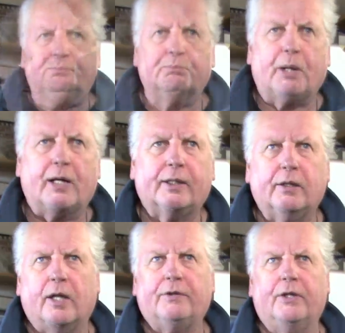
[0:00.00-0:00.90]
Back
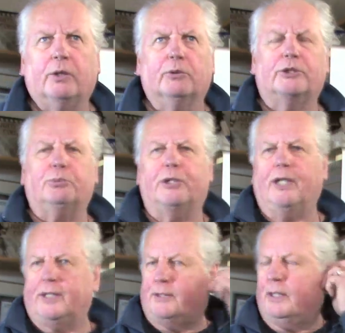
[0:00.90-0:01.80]
in, I think it was
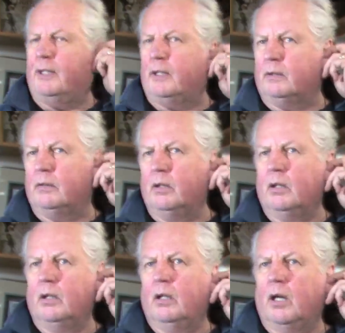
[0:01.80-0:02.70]
2018,
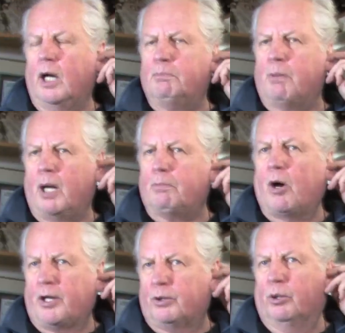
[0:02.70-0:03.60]
I
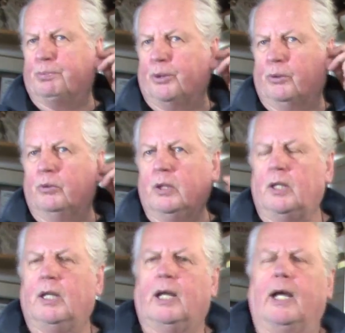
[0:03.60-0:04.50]
bought a GoPro,
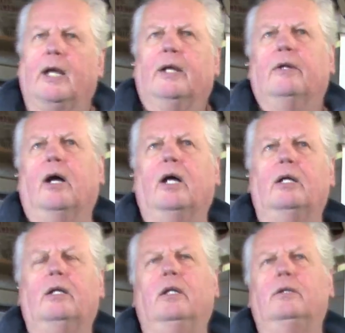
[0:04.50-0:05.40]
and
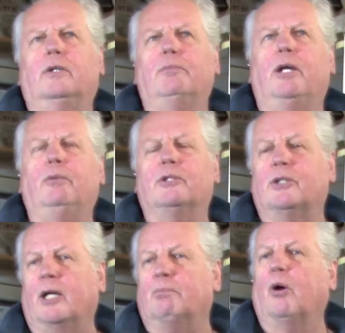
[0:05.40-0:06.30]
the main
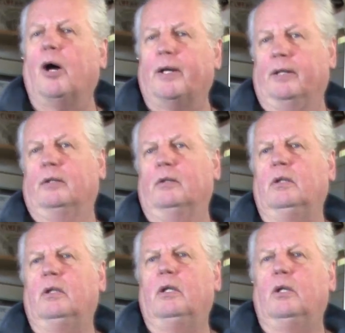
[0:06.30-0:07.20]
reason I bought it
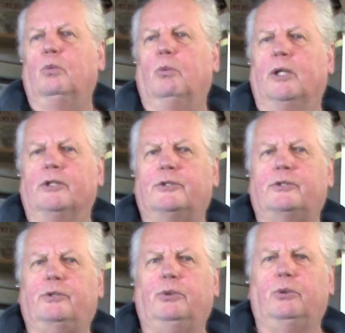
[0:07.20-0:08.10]
was
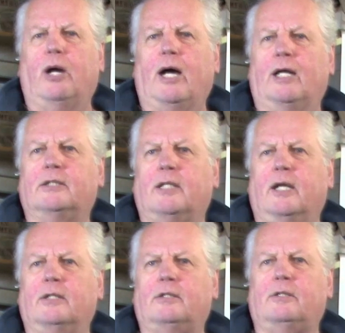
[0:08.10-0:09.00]
to
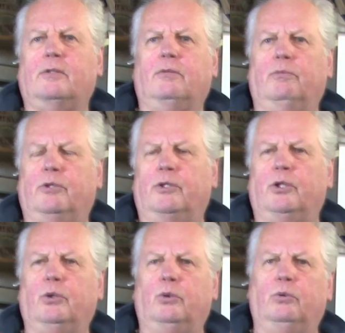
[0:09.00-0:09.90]
access the
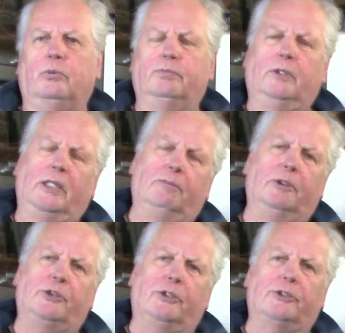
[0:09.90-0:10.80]
new
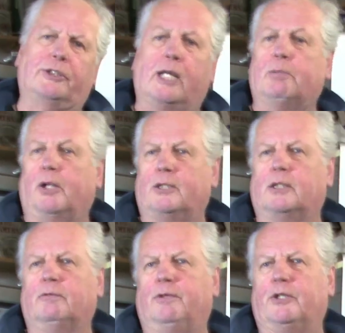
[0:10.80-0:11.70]
image
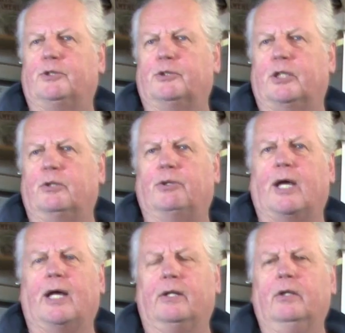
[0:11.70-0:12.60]
stabilizing features that you
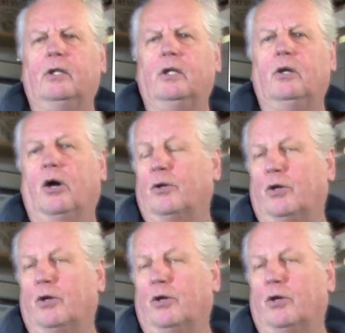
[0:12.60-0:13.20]
get on